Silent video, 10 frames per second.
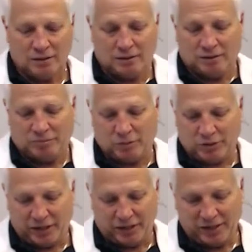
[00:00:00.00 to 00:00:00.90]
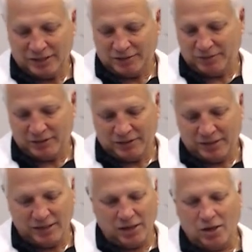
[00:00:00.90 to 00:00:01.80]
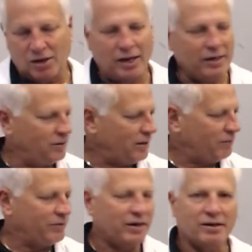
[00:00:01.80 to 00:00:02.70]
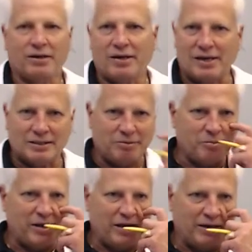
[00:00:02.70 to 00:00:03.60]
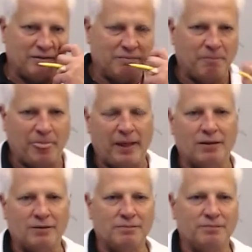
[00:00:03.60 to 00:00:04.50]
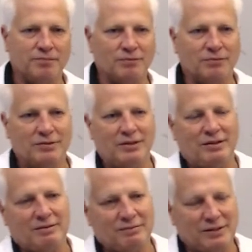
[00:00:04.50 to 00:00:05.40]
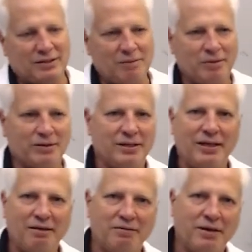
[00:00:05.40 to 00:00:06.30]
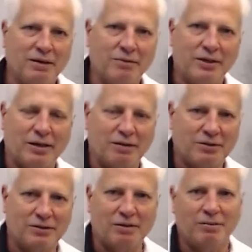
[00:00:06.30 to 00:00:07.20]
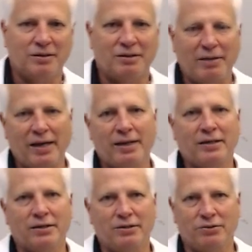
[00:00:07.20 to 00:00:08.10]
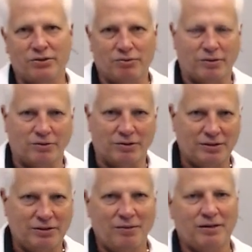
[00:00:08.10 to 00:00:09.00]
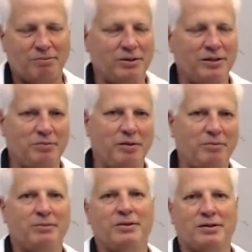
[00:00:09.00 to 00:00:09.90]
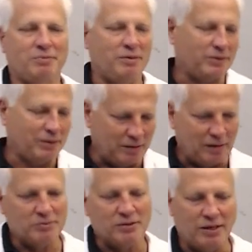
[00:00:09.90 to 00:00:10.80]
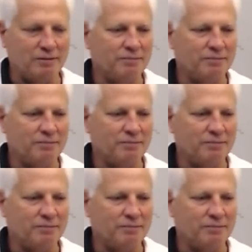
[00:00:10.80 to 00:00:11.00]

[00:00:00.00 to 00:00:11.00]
But we'll get customers that say, oh, I know that regulator has to be bad. Now, we typically give in when it comes to someone demanding a new snorkel, because you want to please people, because people get upset.